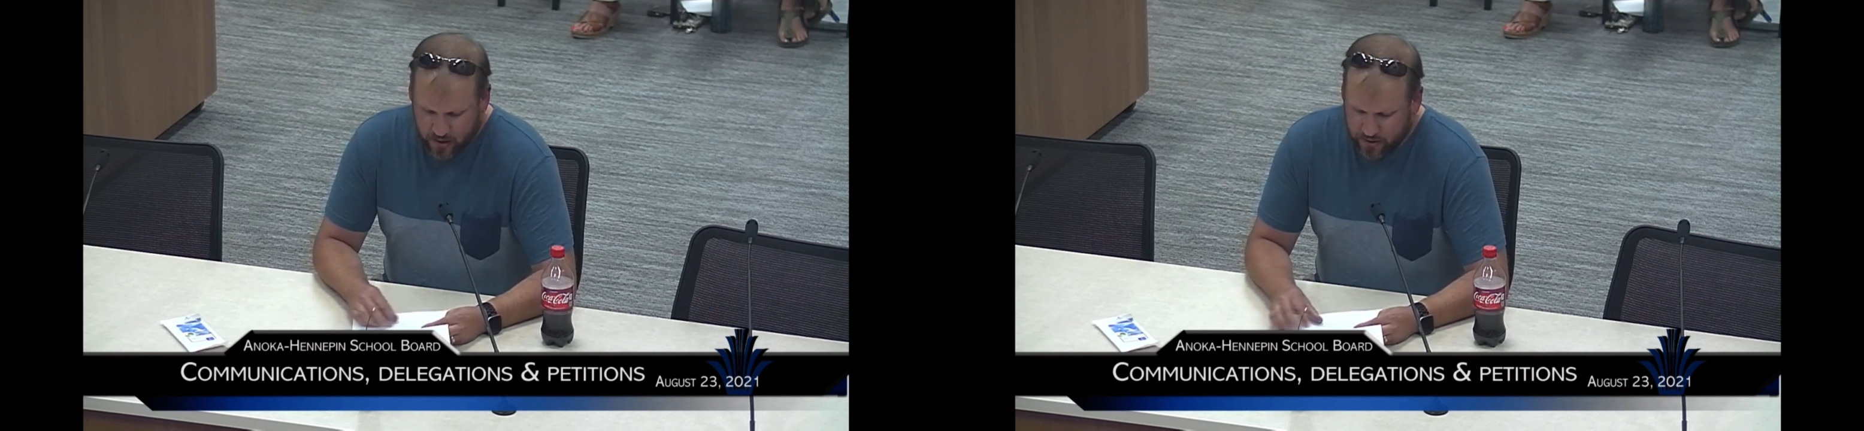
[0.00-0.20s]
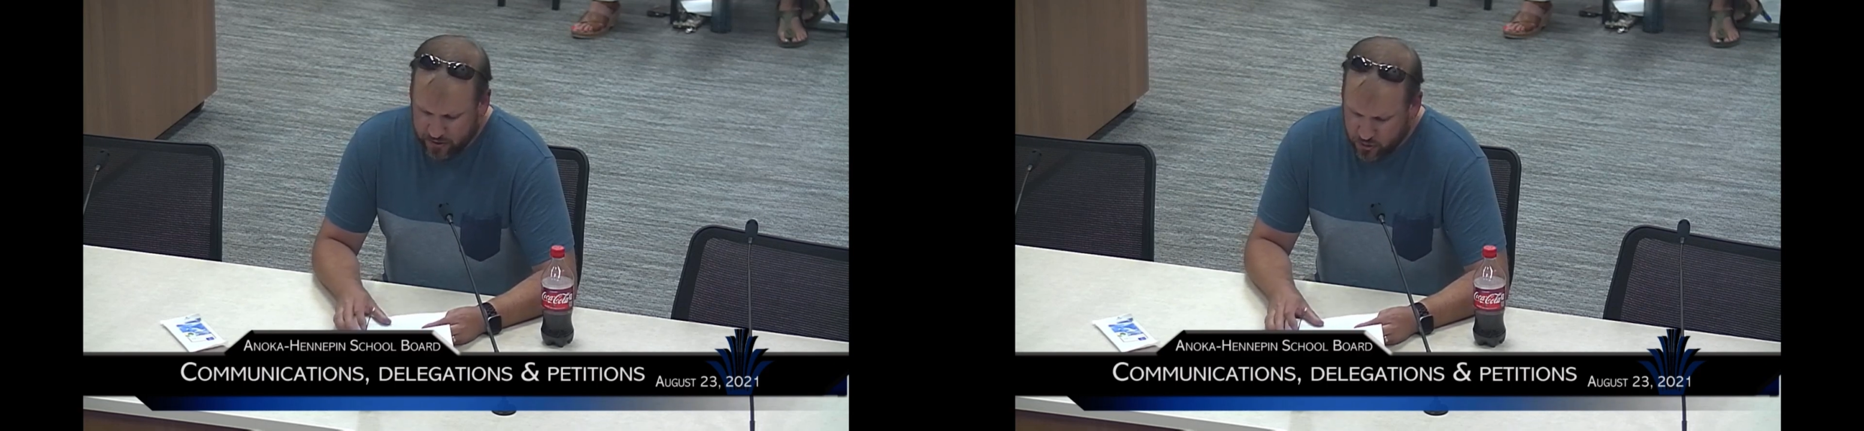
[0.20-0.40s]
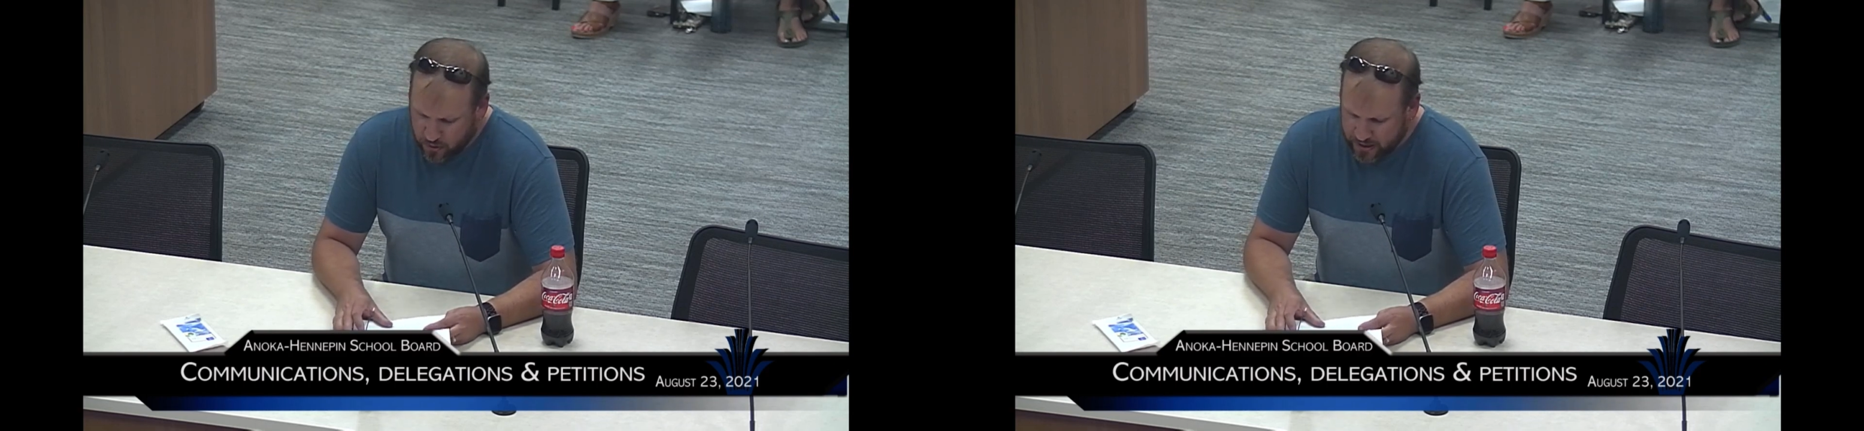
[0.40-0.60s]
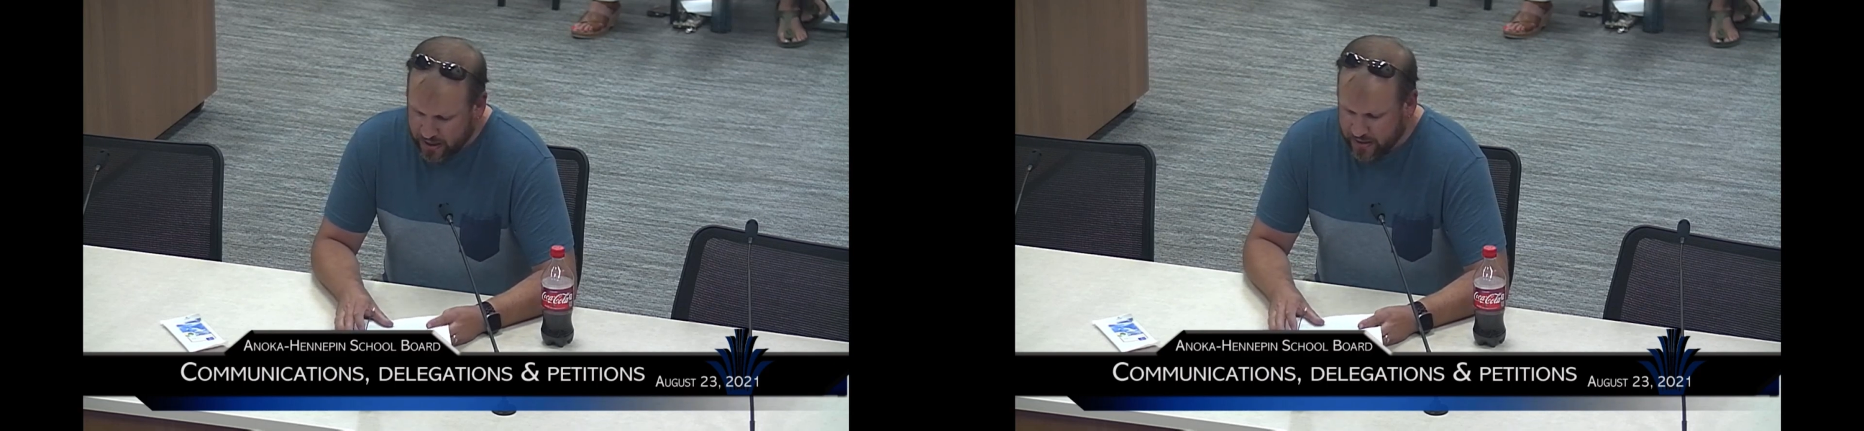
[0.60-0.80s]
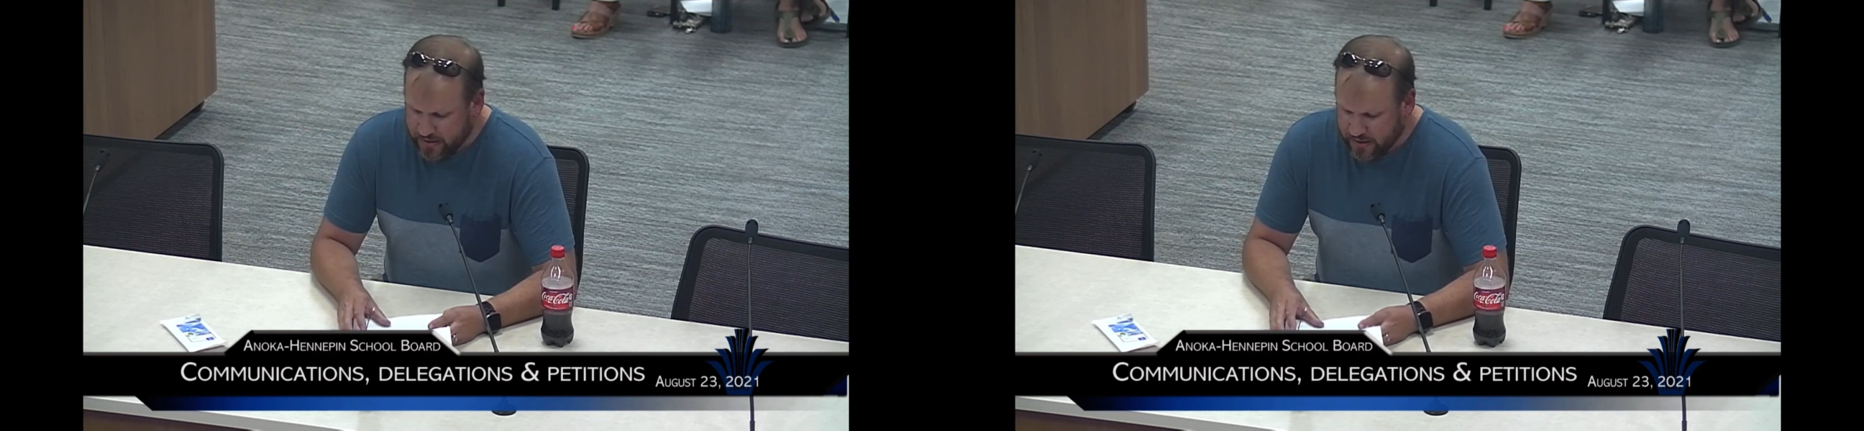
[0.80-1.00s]
in the
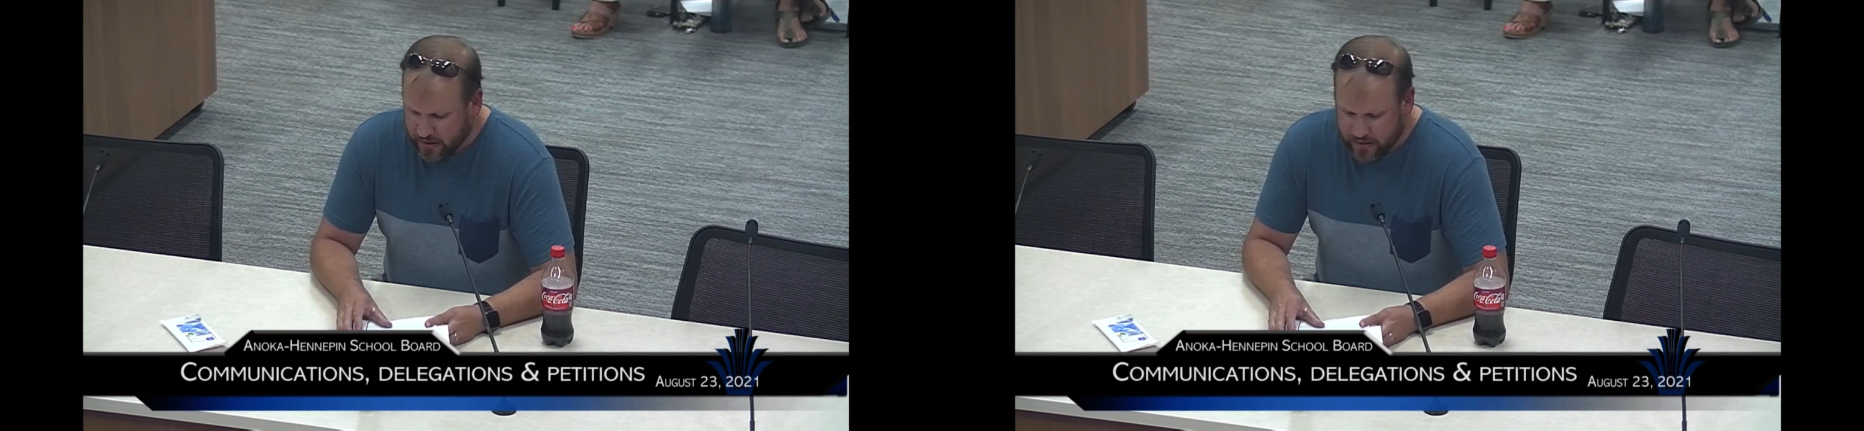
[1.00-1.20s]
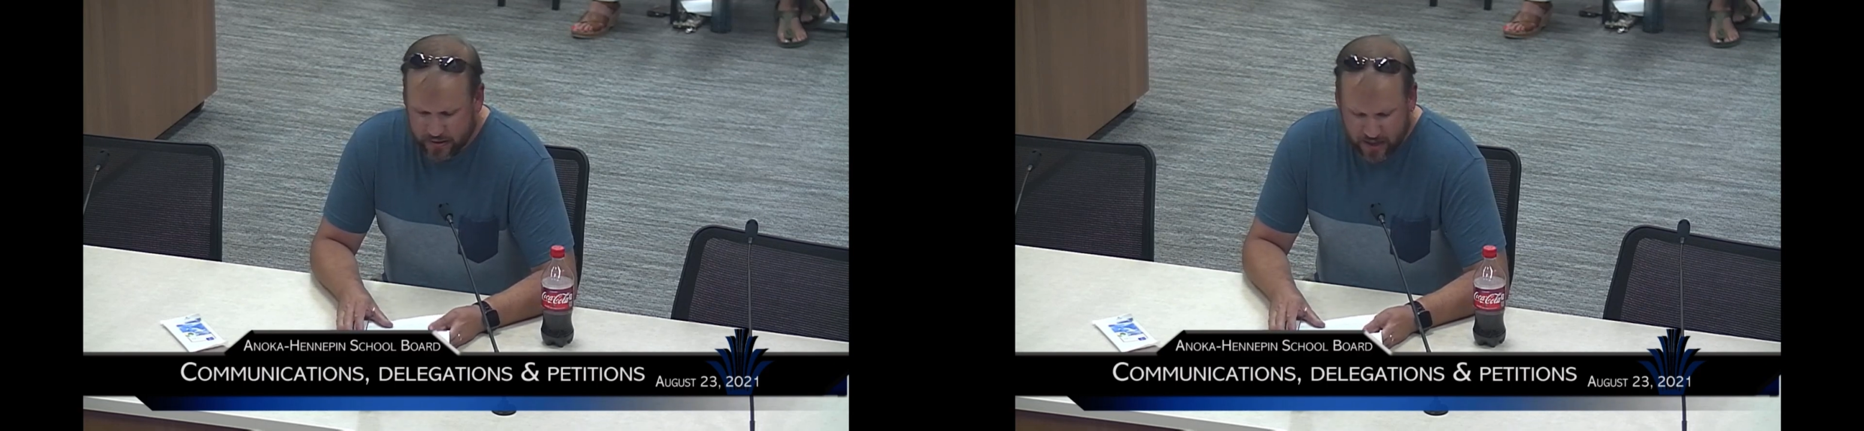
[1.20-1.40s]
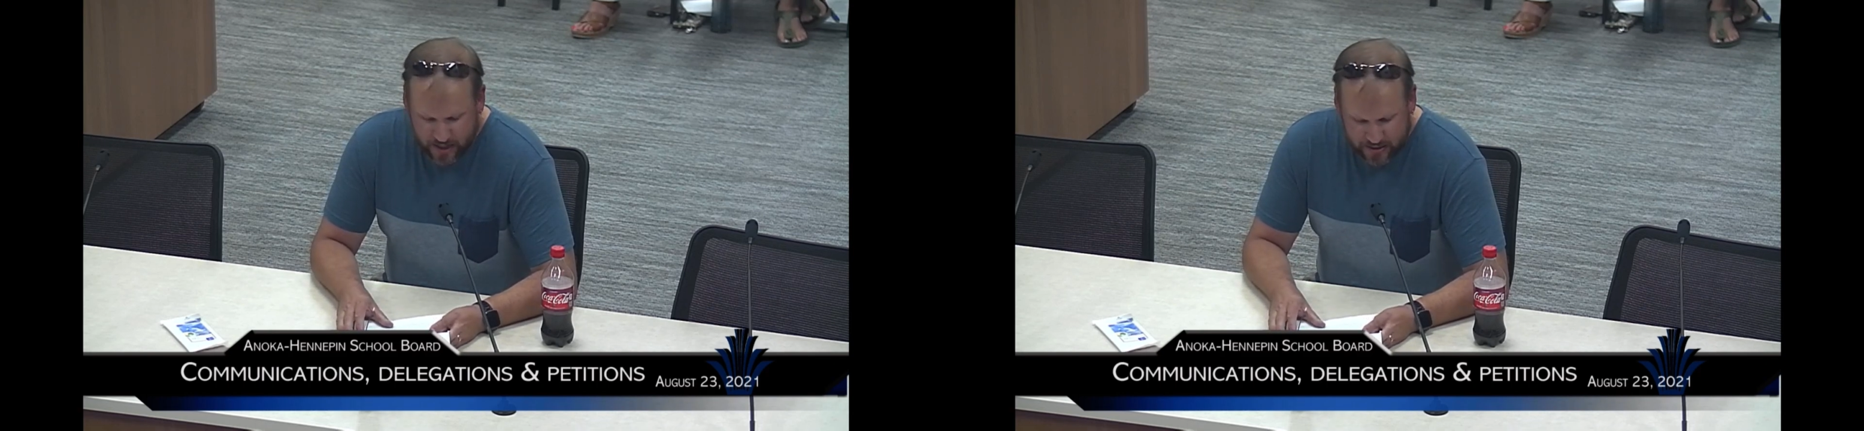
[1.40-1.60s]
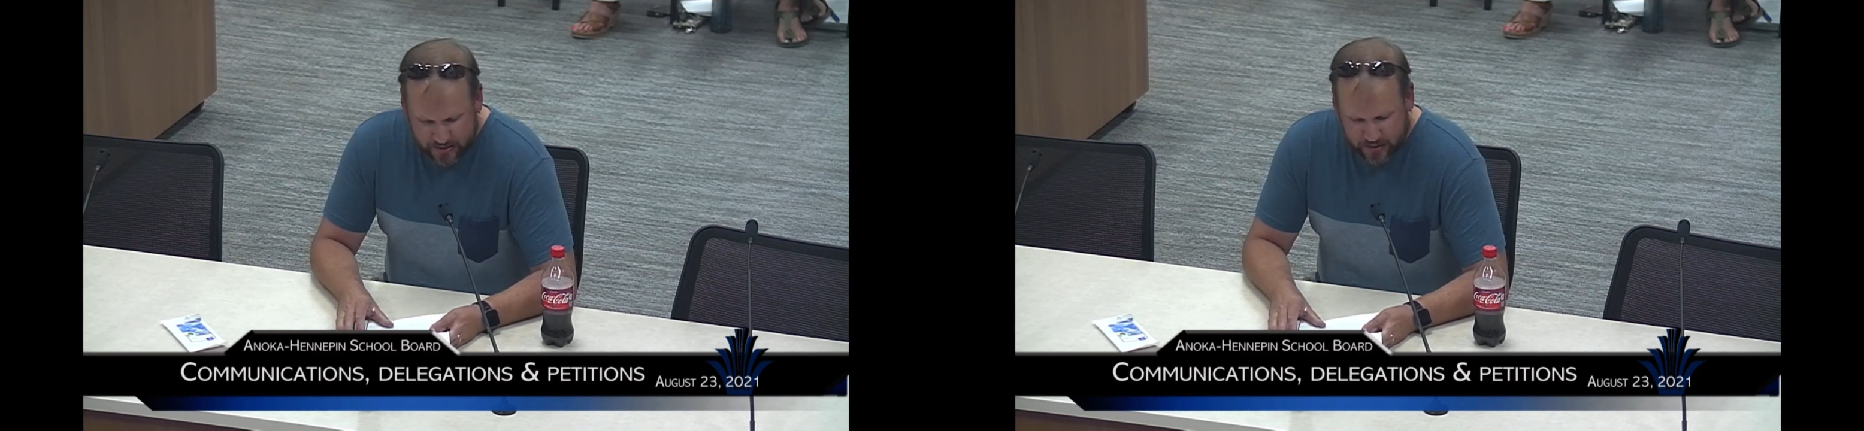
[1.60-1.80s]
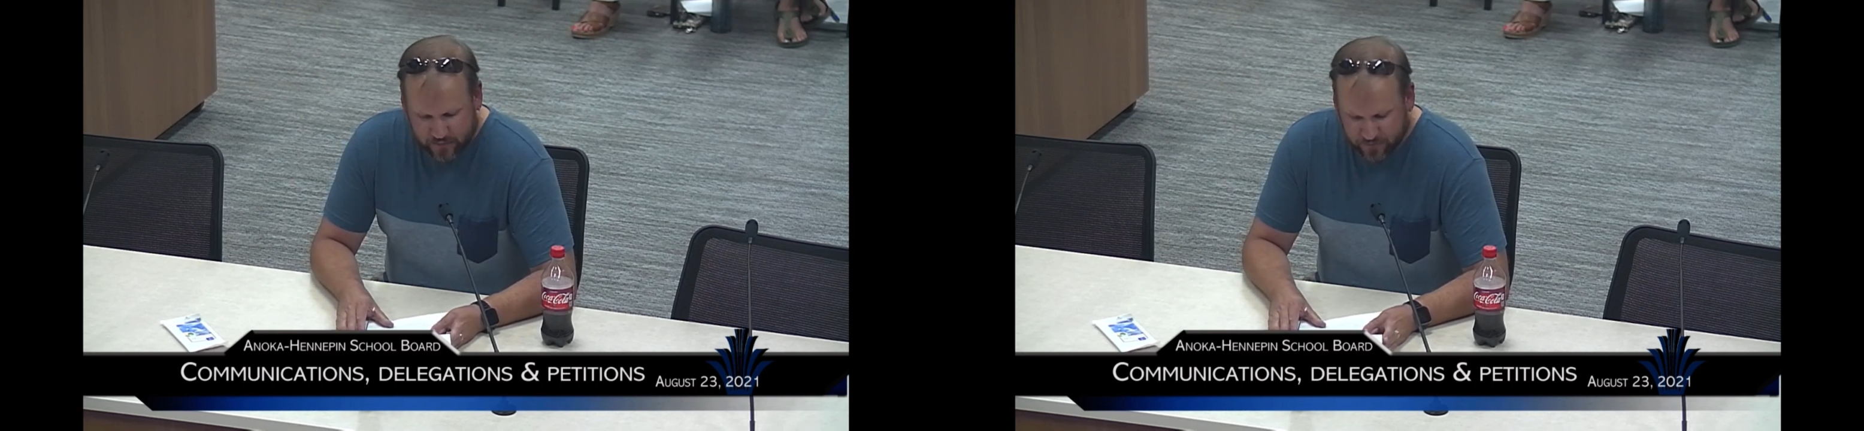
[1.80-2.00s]
2018 to
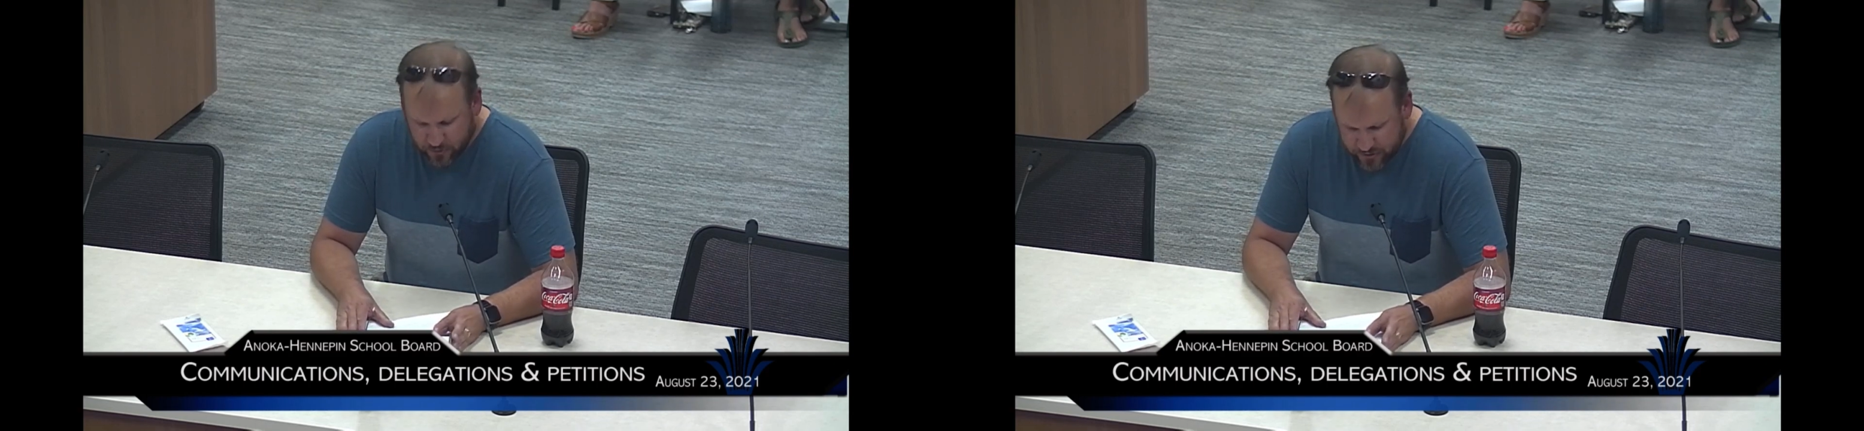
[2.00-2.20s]
19 flu